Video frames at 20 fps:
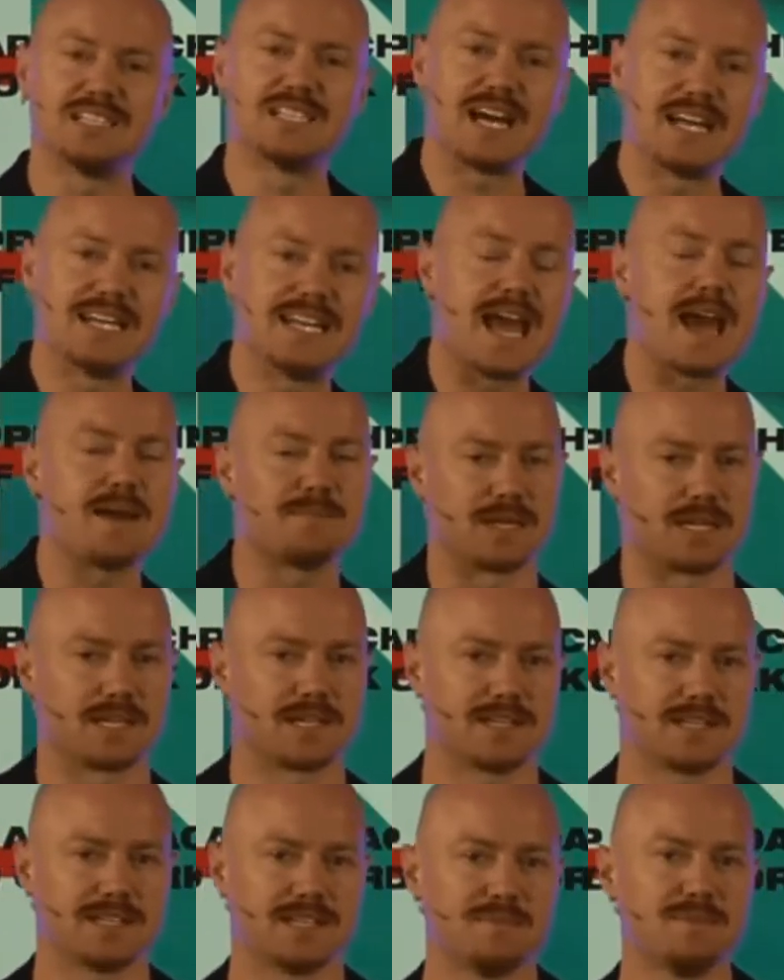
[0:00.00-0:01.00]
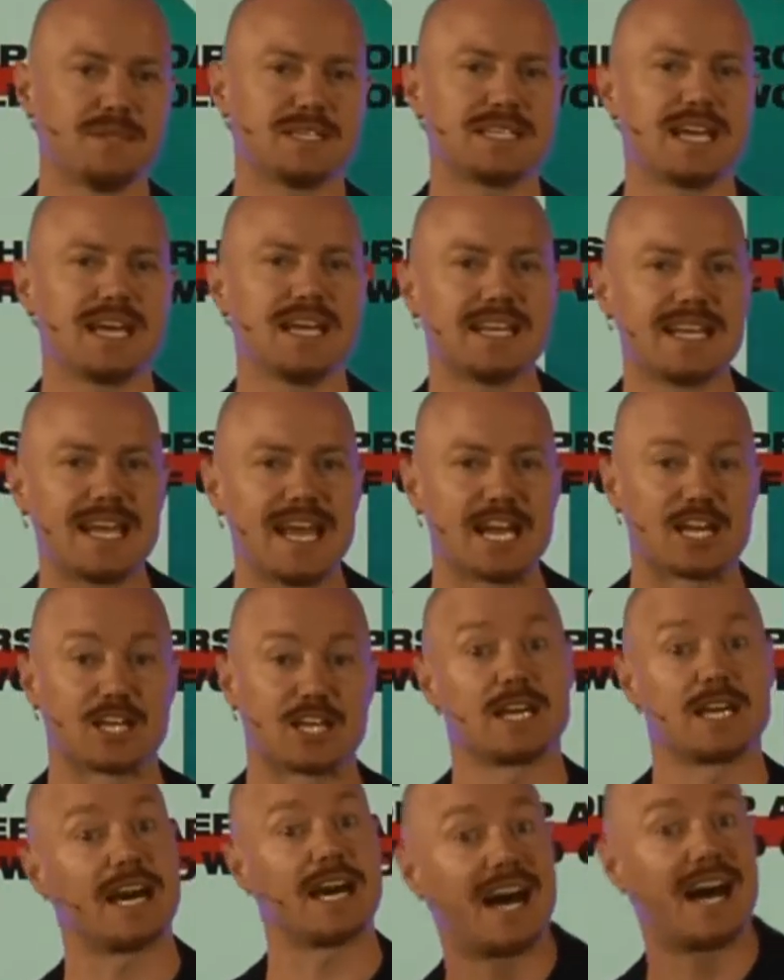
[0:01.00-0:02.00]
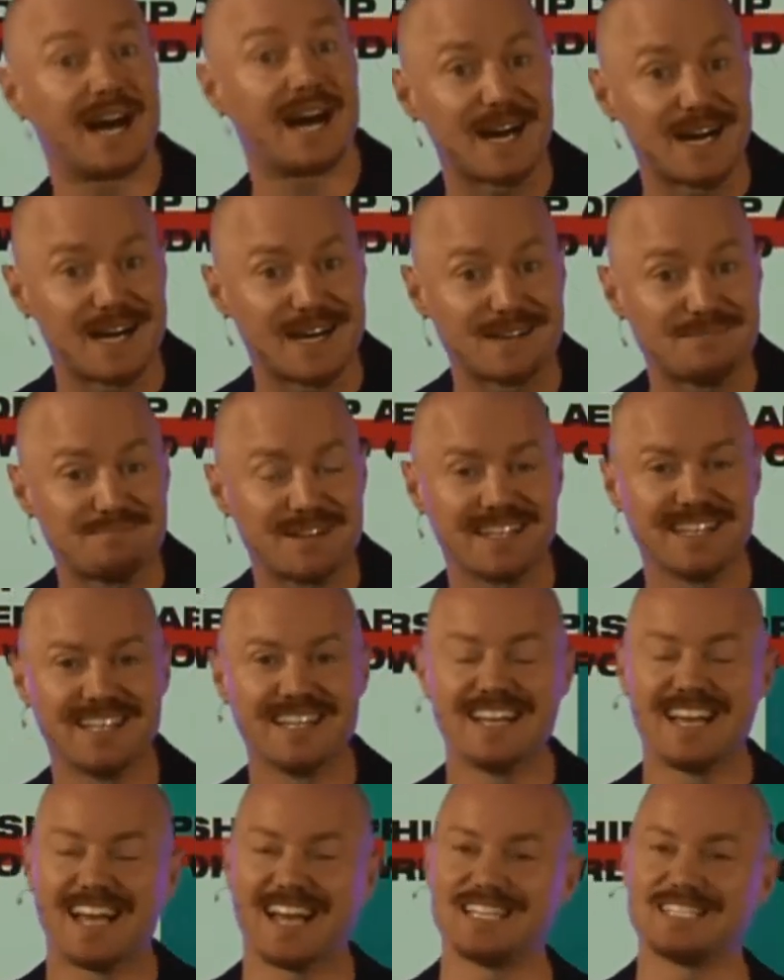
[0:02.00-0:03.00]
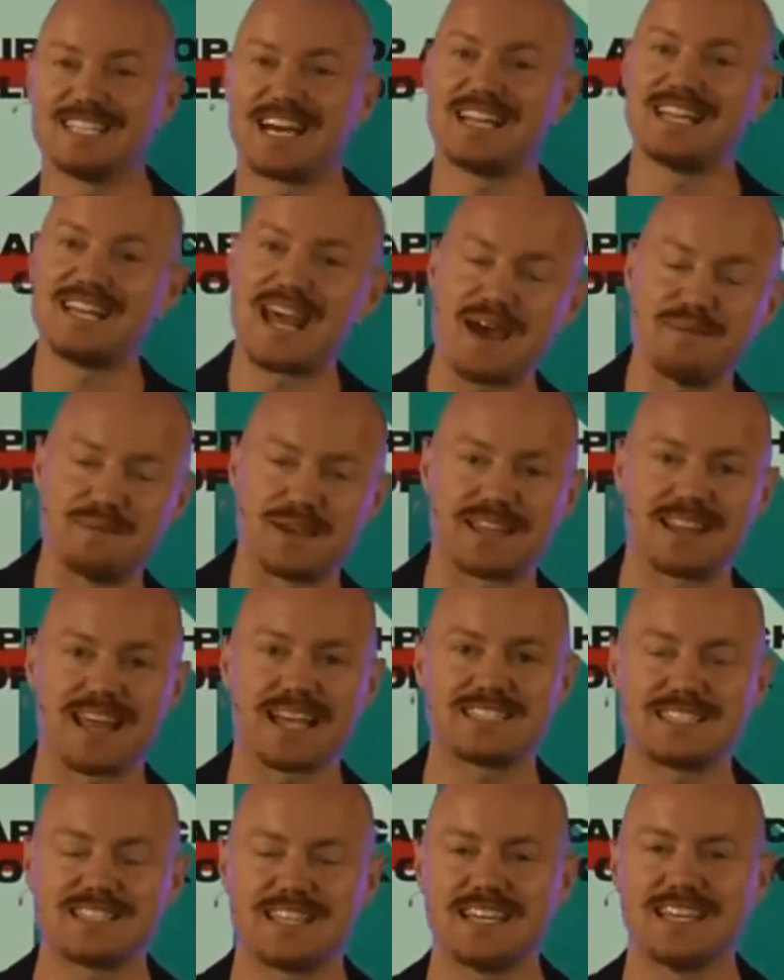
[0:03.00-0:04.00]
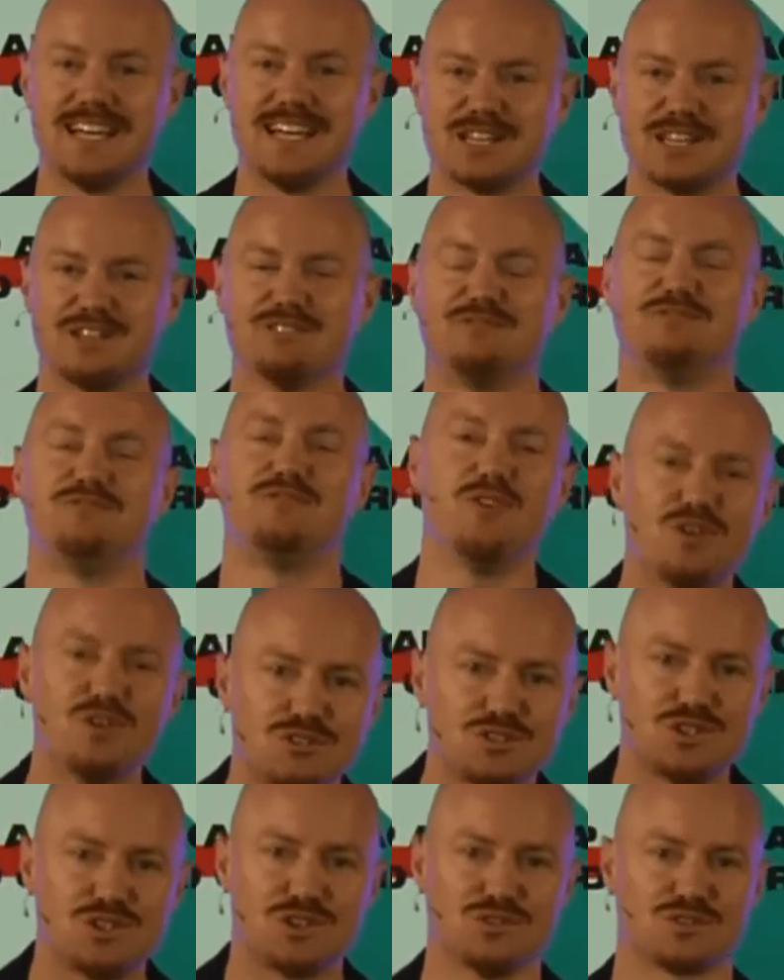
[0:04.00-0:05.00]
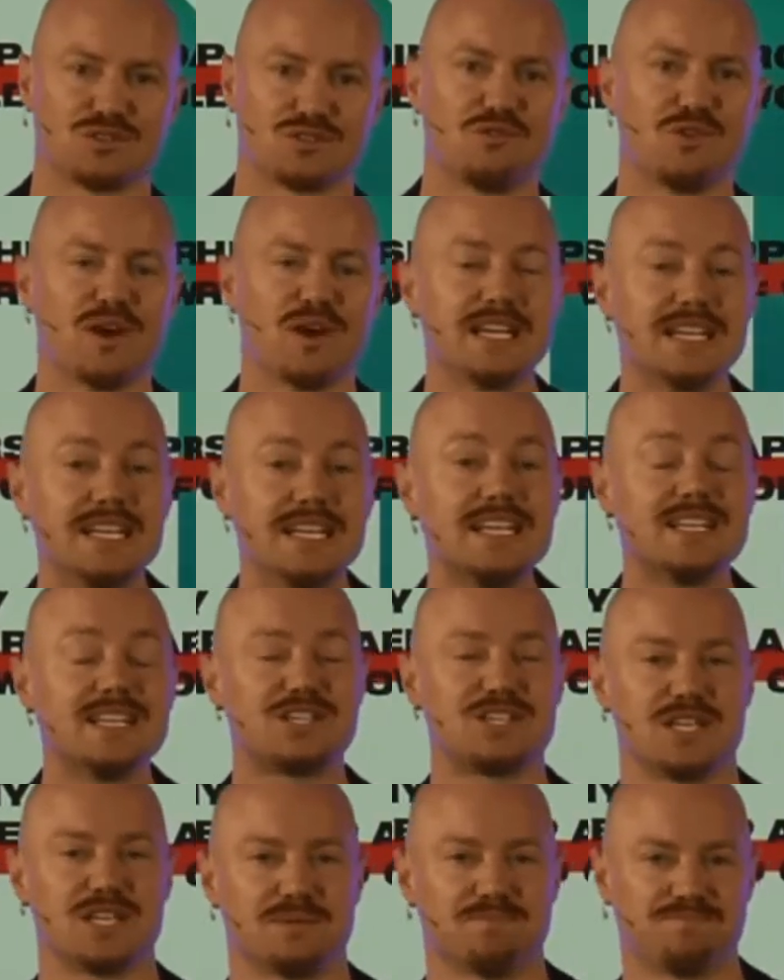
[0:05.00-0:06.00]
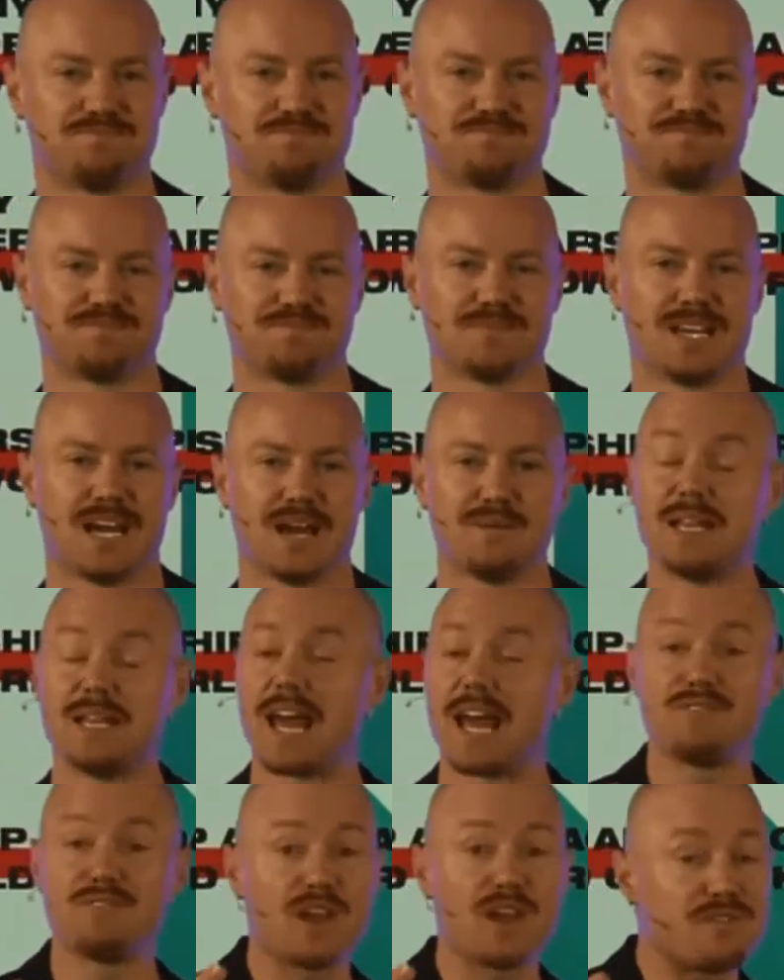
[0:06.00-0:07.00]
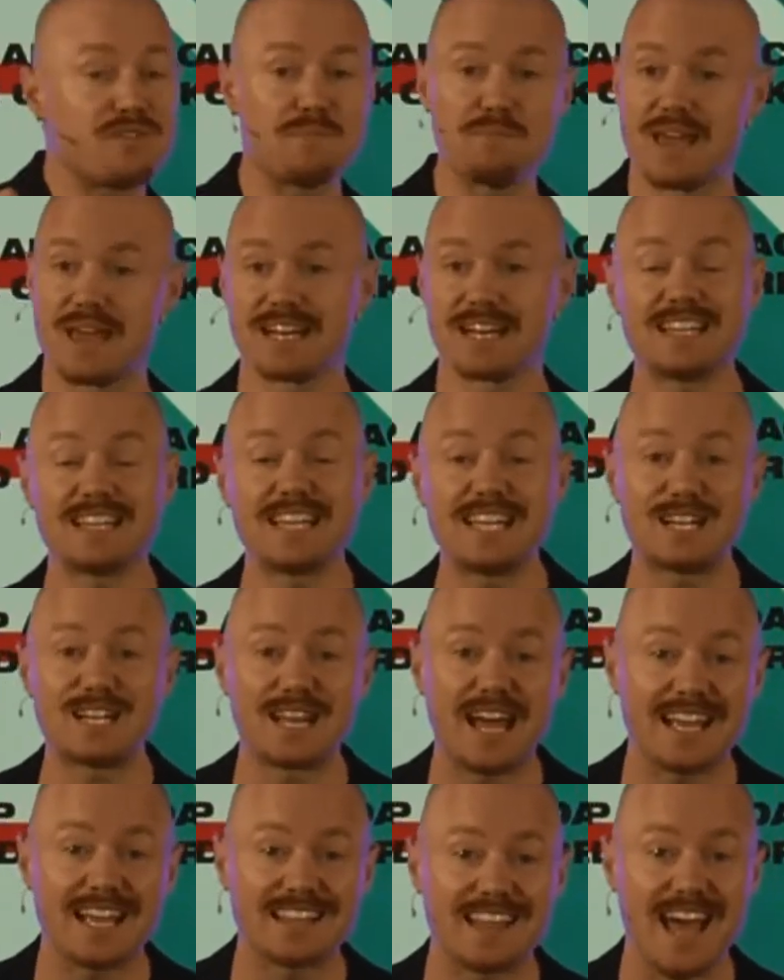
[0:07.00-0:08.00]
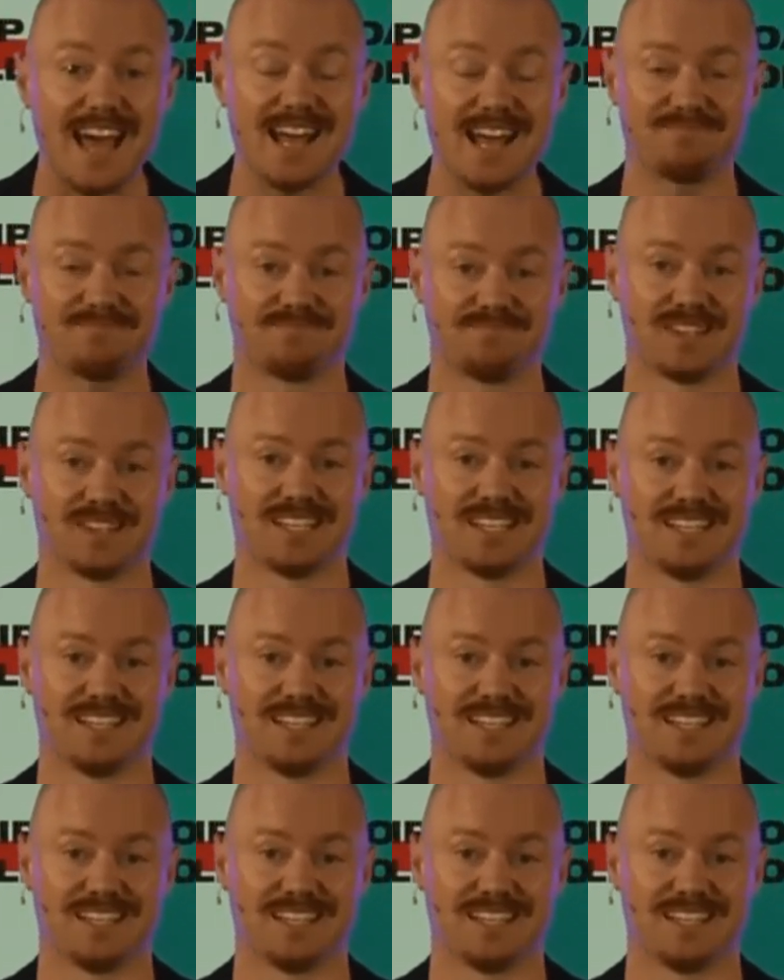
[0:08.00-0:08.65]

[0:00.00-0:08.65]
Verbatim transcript: and dynamic. Let me say it again calm and dynamic. That's the, the virtues of great leadership. I mean, have you ever met a leader like that?